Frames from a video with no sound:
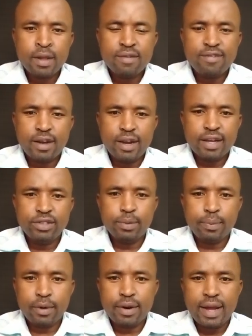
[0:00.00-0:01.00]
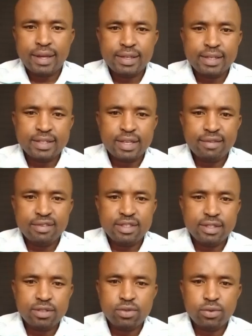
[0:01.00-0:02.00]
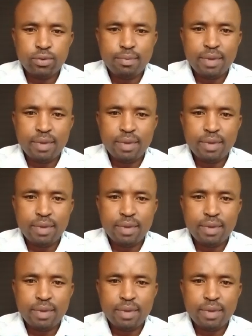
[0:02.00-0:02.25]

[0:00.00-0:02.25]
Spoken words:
financial product and services to